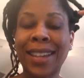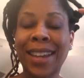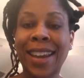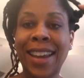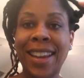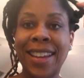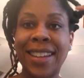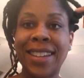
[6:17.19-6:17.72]

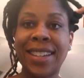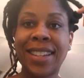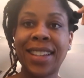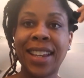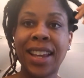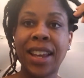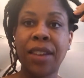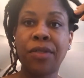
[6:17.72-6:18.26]
And
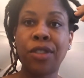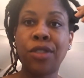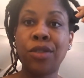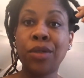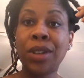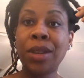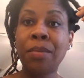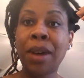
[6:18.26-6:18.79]
if you're
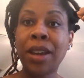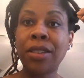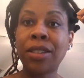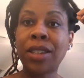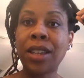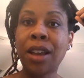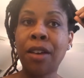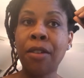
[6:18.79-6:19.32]
doing it by
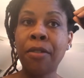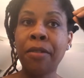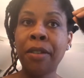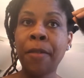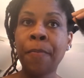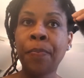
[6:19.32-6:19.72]
yourself,